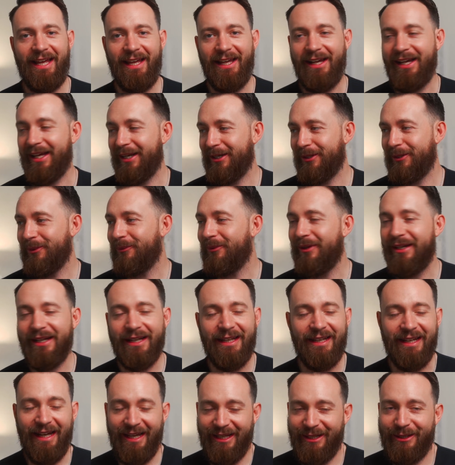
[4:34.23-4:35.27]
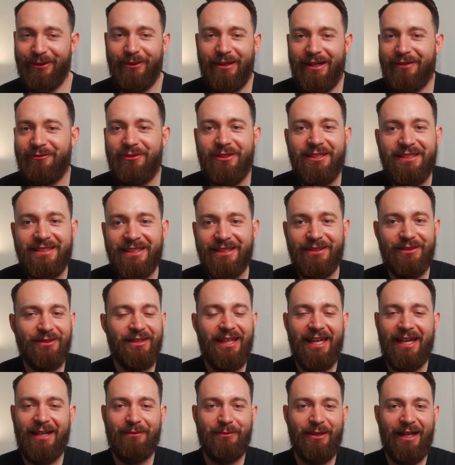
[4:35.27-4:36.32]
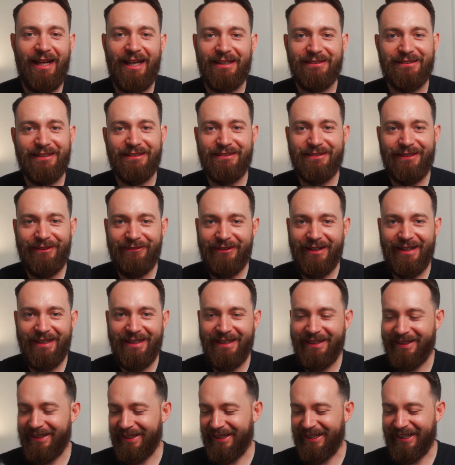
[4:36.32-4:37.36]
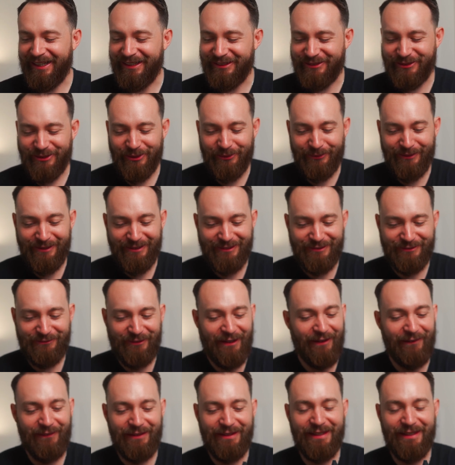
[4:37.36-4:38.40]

I don't know why. I know every single camera has this already, and Sony's very